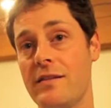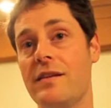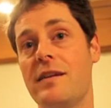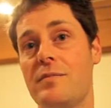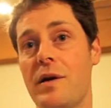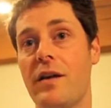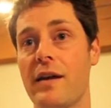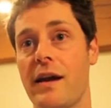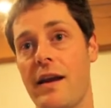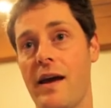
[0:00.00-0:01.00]
see it's
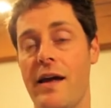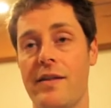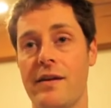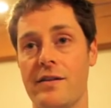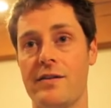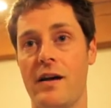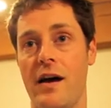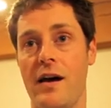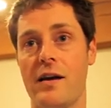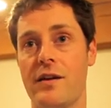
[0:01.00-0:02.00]
building, and there's
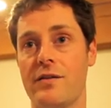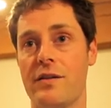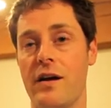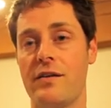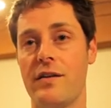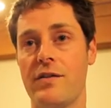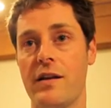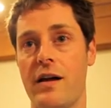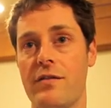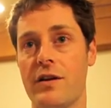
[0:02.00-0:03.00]
definitely
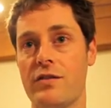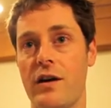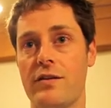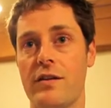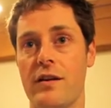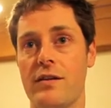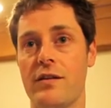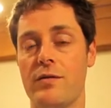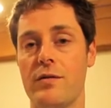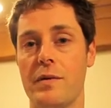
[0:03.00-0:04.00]
a lot of interest, and
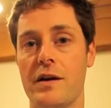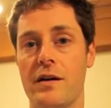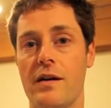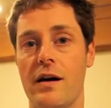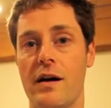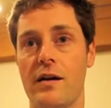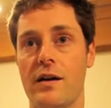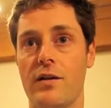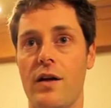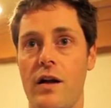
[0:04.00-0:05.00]
seems to be
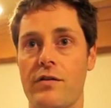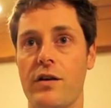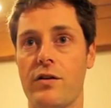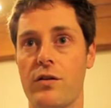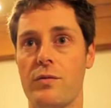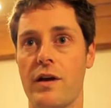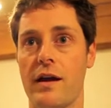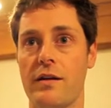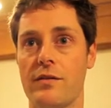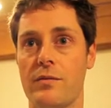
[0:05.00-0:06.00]
a lot of good groups
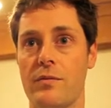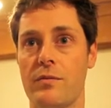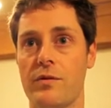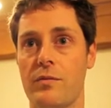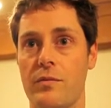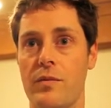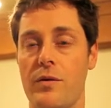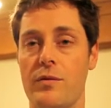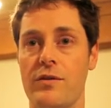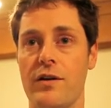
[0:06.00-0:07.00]
getting some
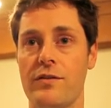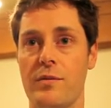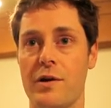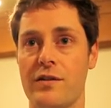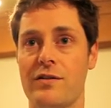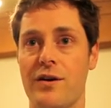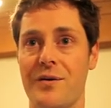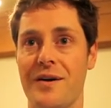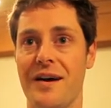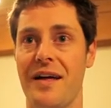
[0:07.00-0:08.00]
results up here. So
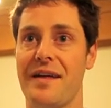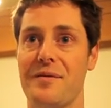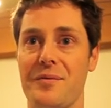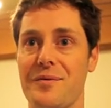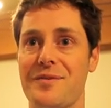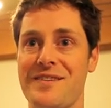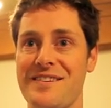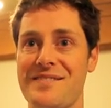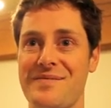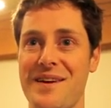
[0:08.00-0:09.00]
I think we'll see
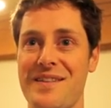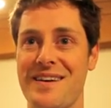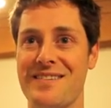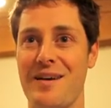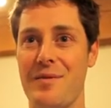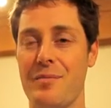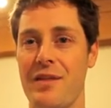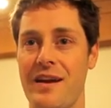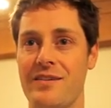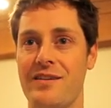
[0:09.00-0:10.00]
some good things coming up
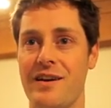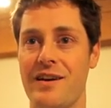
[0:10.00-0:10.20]
the next year.